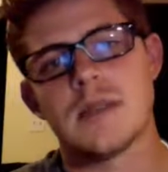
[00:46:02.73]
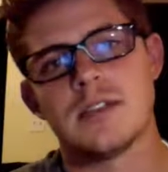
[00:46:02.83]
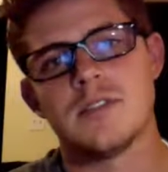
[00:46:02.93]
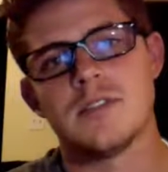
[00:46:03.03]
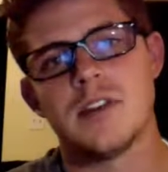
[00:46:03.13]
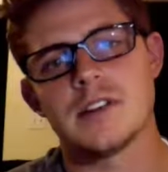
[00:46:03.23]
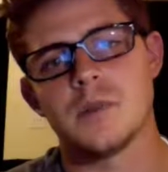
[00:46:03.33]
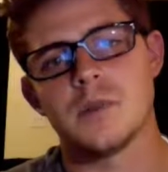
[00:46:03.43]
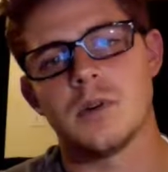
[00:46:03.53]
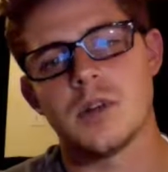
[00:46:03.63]
to the very
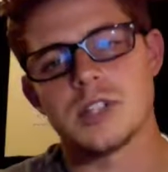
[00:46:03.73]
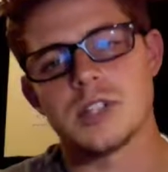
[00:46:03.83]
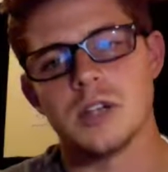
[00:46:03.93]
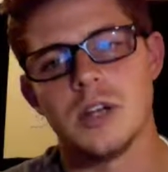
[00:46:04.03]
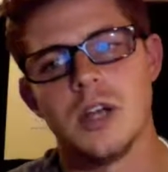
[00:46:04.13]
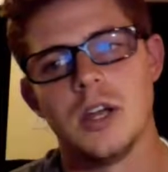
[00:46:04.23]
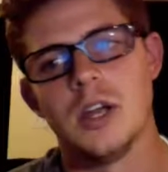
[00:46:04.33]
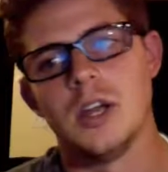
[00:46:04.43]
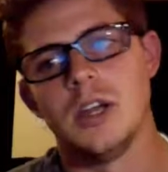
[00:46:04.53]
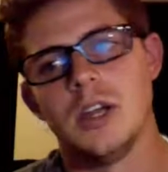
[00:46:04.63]
simple question,
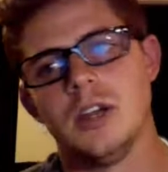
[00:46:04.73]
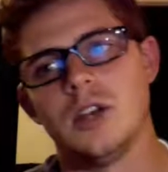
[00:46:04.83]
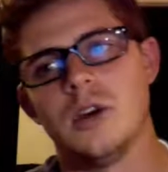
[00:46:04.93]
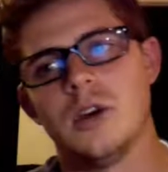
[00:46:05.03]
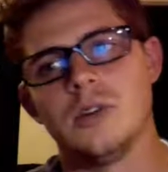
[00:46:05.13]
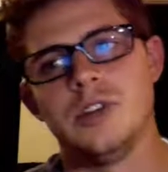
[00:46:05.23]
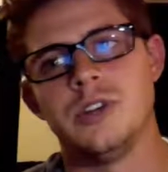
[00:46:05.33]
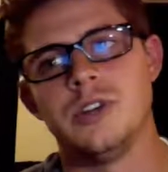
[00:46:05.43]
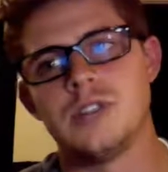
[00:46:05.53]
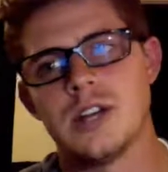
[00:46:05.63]
do
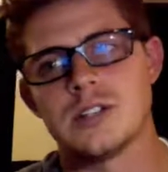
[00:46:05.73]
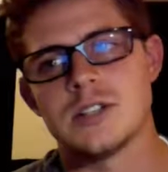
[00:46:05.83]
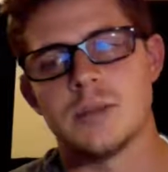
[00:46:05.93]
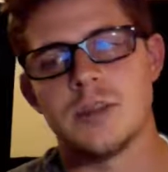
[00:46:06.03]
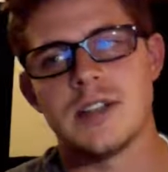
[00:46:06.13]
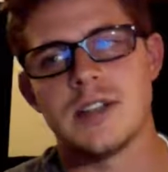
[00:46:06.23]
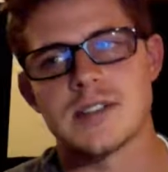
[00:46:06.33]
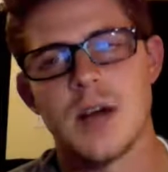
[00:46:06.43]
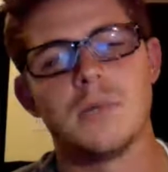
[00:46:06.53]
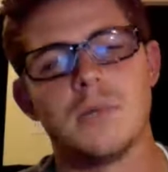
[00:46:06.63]
you change something
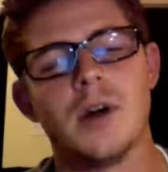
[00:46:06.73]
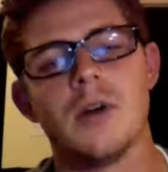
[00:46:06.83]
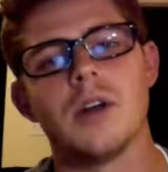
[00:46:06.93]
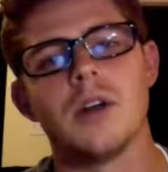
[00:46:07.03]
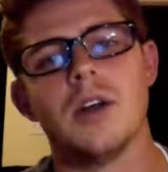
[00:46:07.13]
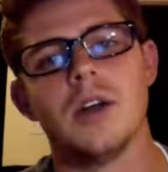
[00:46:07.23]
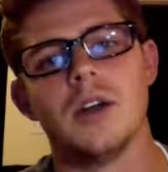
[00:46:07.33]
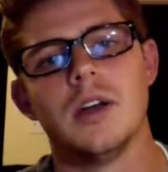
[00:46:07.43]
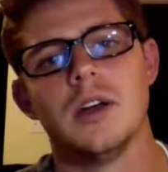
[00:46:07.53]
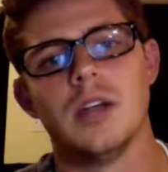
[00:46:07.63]
that's not broke?
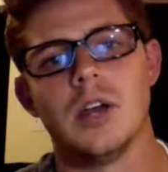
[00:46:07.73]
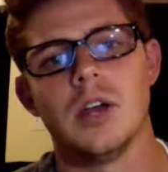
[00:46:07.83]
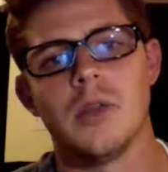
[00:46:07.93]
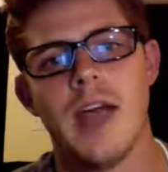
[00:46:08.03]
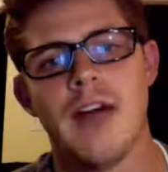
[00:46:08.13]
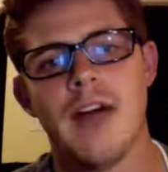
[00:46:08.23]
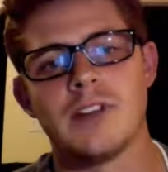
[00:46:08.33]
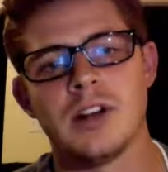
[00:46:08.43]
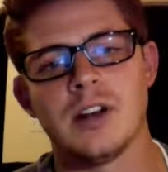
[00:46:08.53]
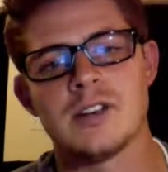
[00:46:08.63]
They
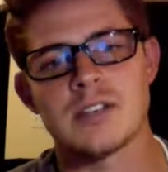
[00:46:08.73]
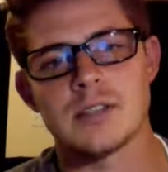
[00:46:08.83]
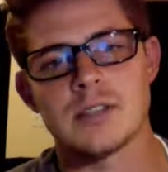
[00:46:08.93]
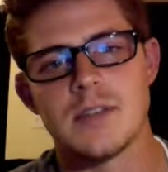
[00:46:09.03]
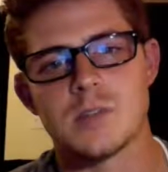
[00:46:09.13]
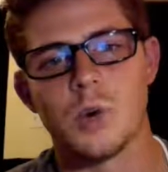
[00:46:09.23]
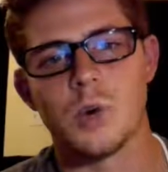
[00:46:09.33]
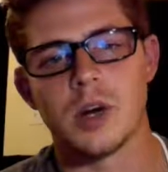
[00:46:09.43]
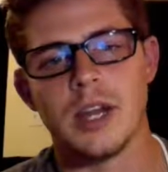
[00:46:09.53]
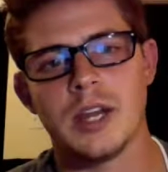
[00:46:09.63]
have a system that's
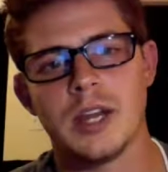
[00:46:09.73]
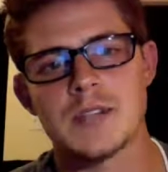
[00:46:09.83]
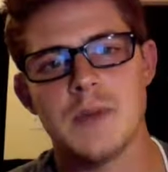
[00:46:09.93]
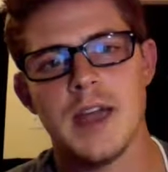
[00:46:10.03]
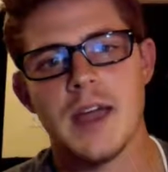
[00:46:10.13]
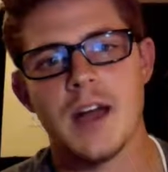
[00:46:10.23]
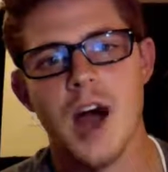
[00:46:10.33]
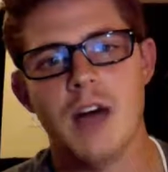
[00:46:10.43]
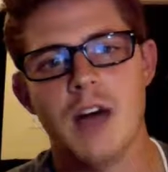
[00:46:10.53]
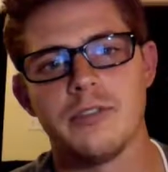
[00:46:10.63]
working and it's paying
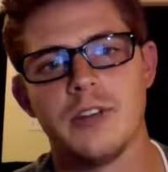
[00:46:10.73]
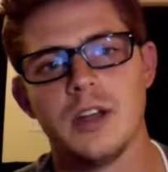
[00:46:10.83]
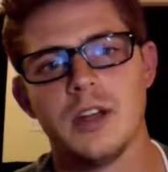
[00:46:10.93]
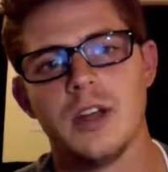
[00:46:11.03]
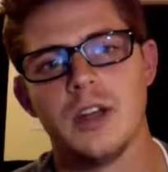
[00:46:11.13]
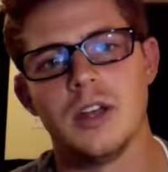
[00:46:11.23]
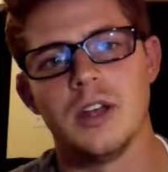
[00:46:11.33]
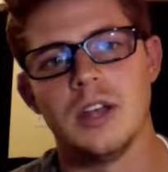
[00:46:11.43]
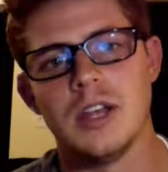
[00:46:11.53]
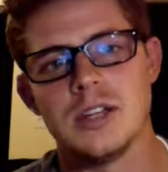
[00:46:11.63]
off.
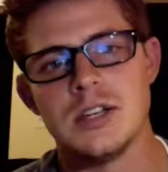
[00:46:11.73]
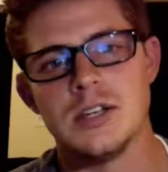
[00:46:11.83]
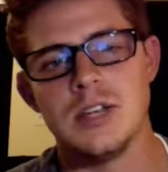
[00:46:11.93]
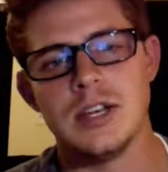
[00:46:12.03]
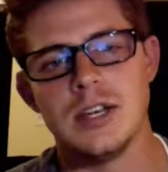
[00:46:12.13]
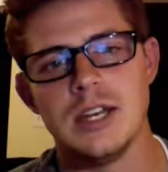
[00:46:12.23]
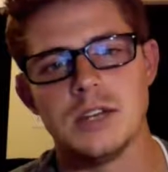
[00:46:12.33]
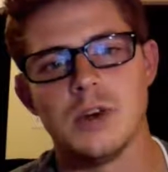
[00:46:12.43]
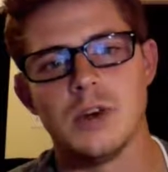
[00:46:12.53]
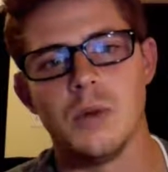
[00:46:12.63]
Do they need
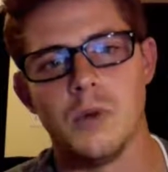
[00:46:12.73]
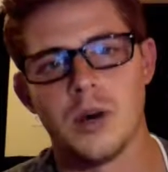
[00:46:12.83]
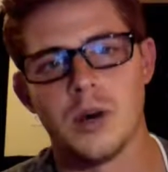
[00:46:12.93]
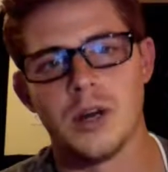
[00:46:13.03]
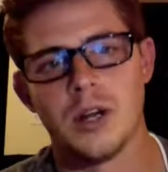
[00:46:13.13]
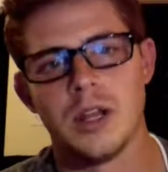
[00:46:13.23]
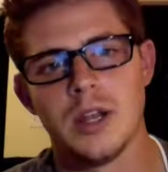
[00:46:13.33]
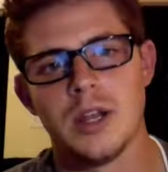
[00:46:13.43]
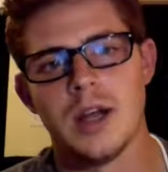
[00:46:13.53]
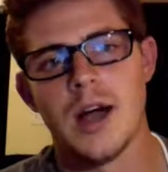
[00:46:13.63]
to grow more?
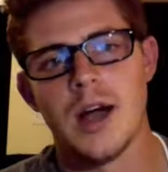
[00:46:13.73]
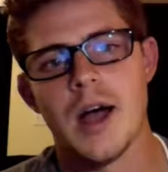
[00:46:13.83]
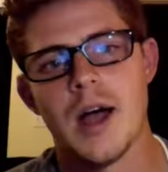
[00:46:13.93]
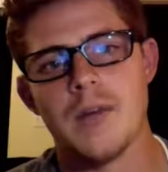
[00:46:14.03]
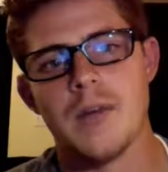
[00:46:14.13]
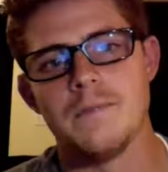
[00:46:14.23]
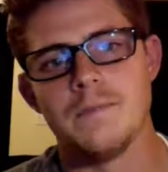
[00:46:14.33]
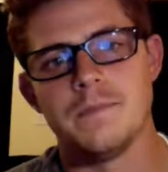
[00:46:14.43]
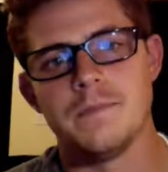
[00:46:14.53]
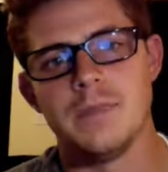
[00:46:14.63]

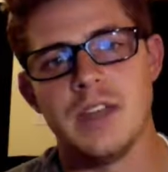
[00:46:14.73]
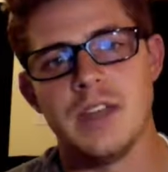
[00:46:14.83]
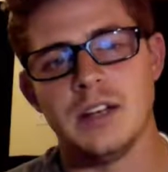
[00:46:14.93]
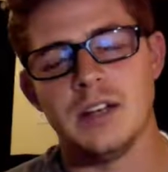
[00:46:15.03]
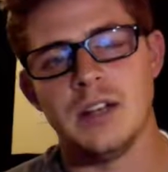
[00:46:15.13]
They,